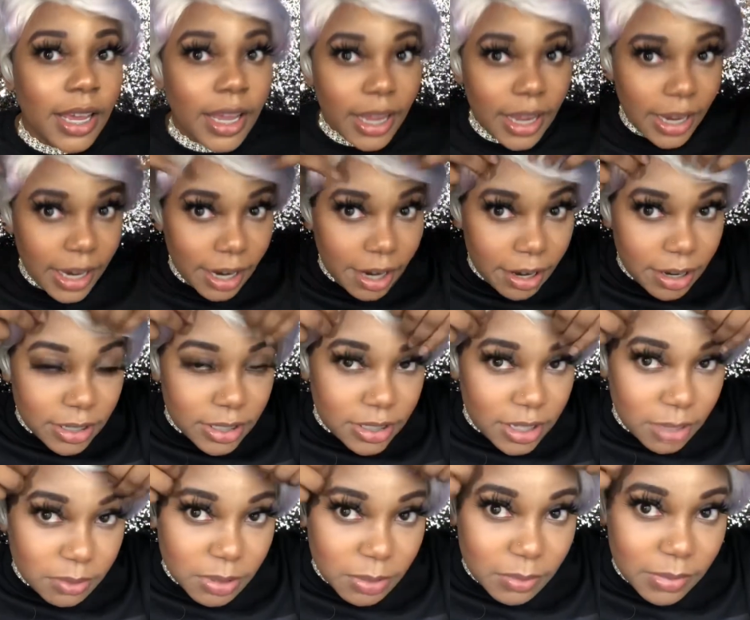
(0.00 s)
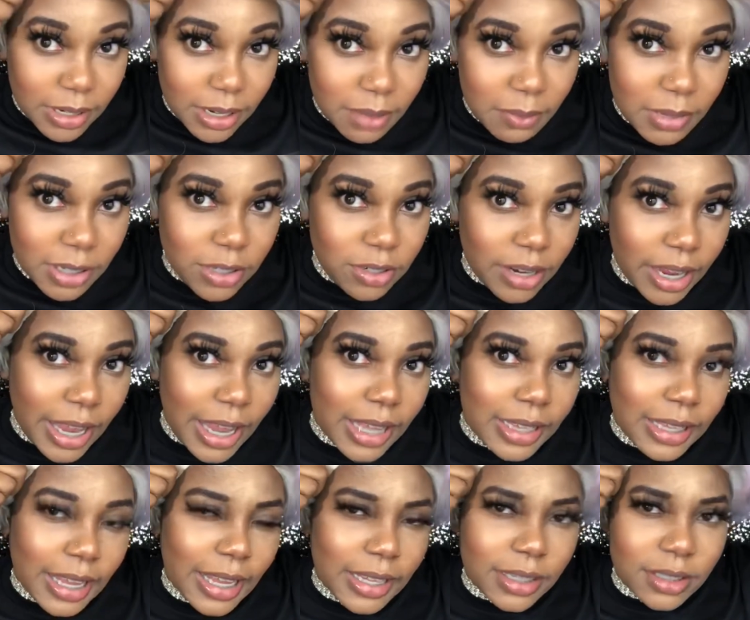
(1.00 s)
hair or something. But let me try
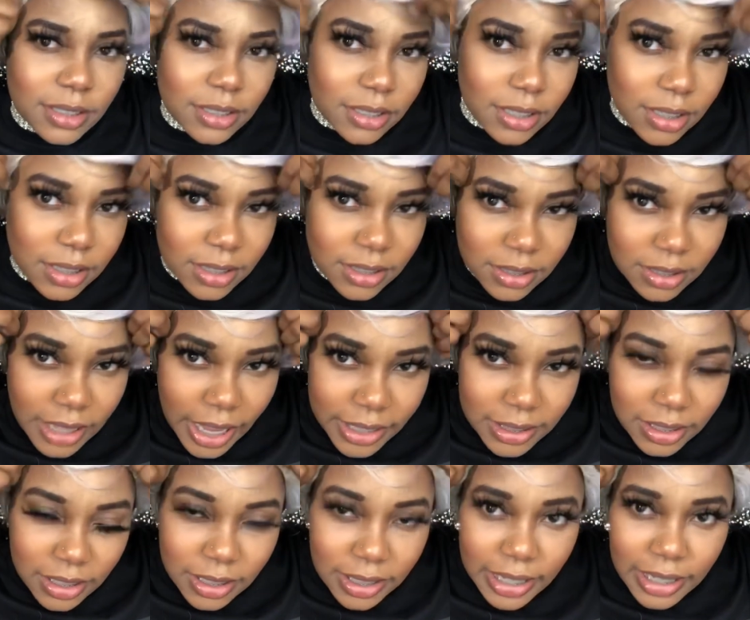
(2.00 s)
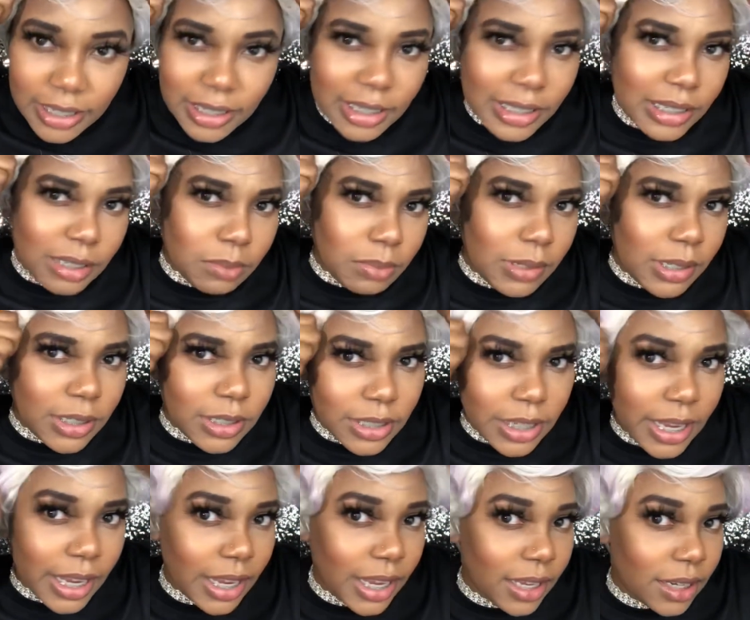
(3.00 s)
like the lady in the picture
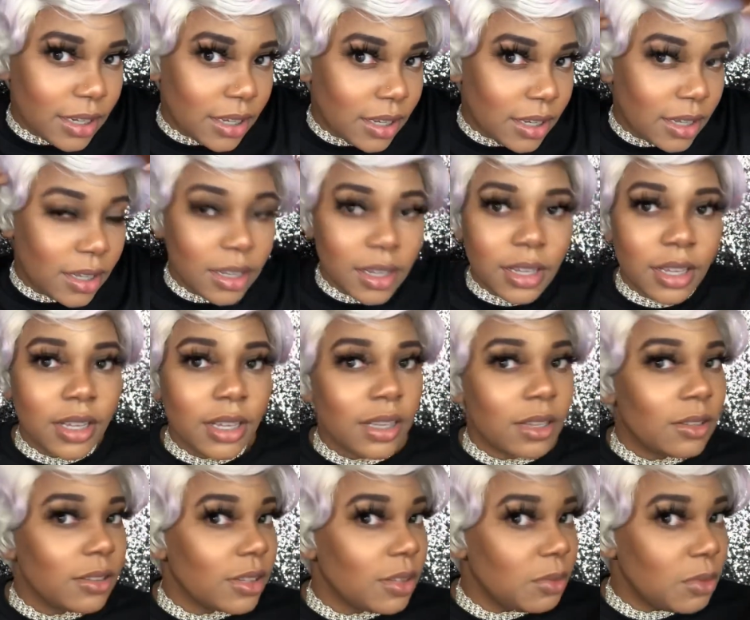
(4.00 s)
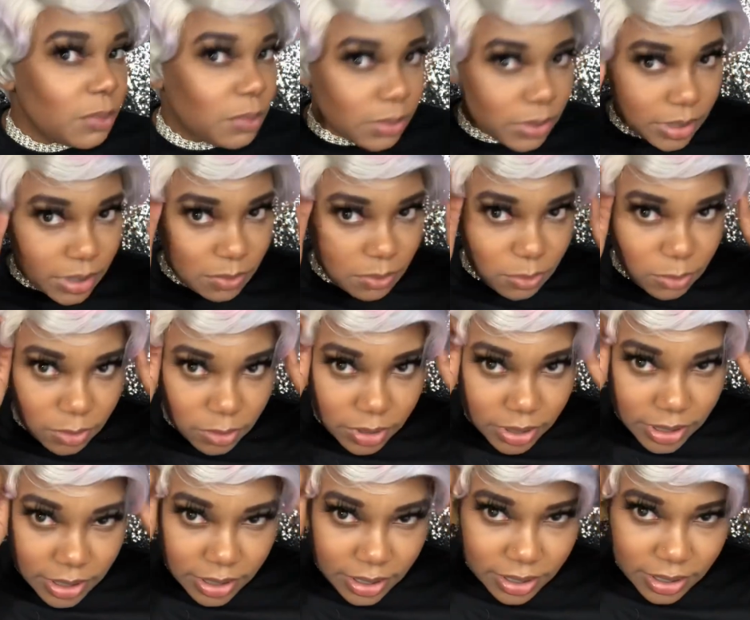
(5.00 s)
had it. Let me put it
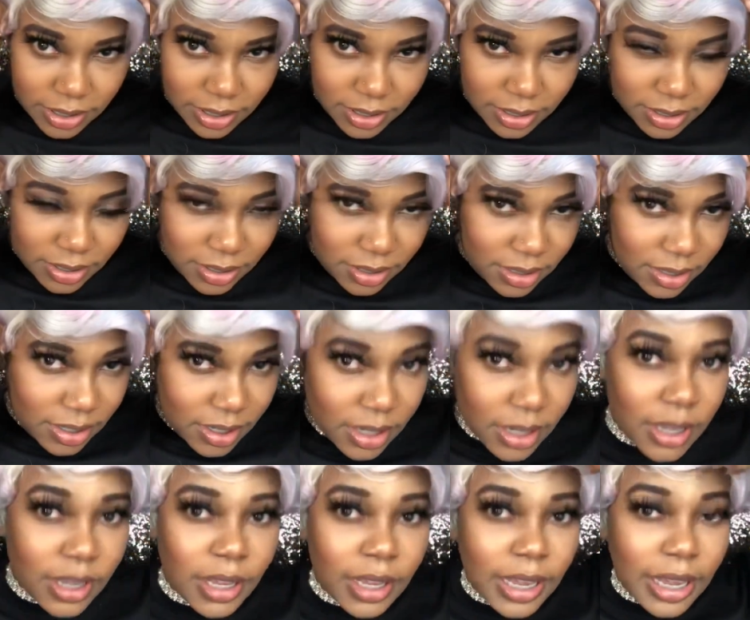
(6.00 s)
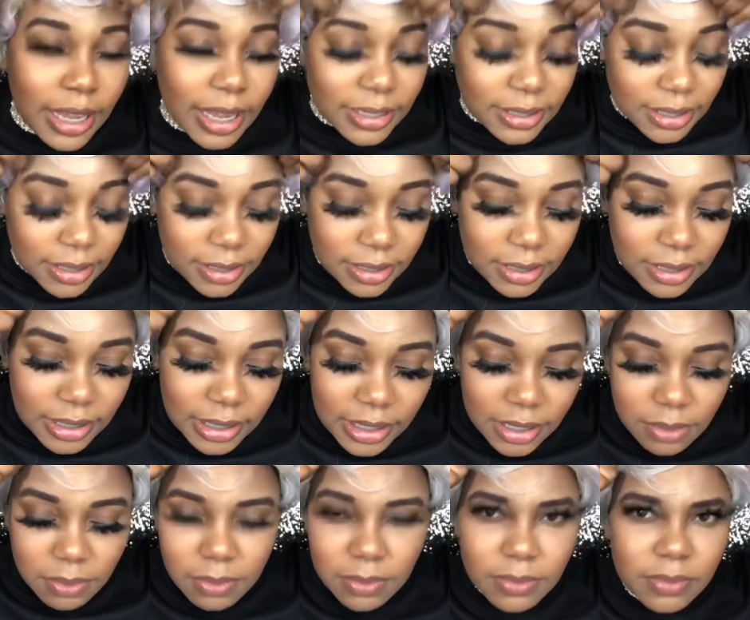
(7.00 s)
more as a deep